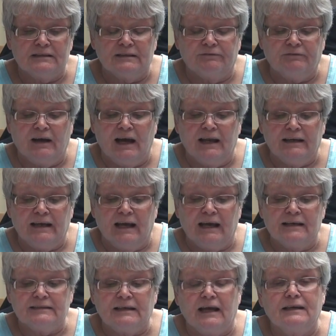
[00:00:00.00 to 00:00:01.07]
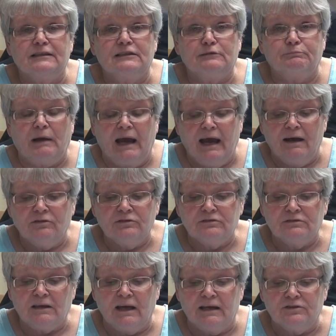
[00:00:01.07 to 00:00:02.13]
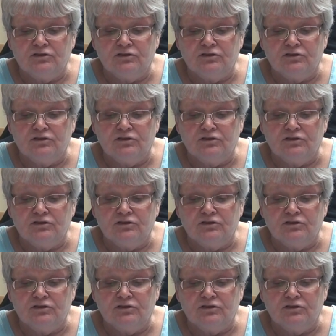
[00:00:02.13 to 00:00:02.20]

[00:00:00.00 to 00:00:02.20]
defined as a spouse, a